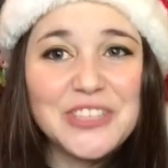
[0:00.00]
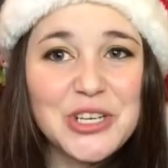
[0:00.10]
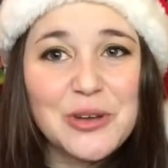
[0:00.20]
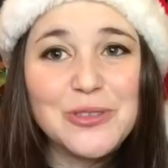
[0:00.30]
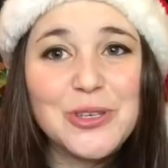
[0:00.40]
to
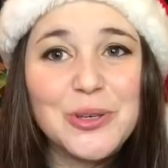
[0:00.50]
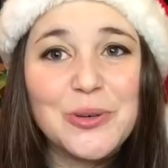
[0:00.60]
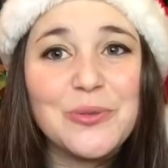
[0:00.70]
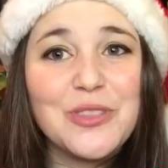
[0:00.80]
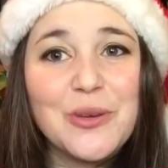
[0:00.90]
go
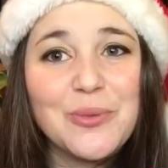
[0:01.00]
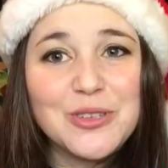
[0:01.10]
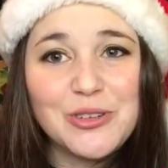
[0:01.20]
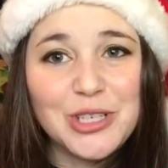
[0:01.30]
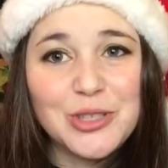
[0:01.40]
to the
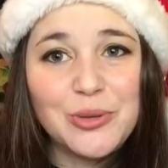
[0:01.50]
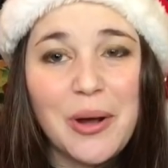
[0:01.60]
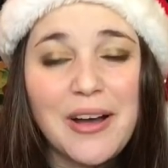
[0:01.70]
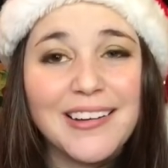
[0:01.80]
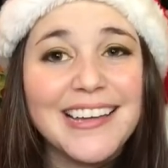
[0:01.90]
Wizarding
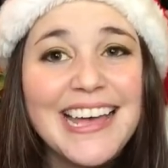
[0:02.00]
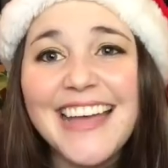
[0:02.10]
Trunk.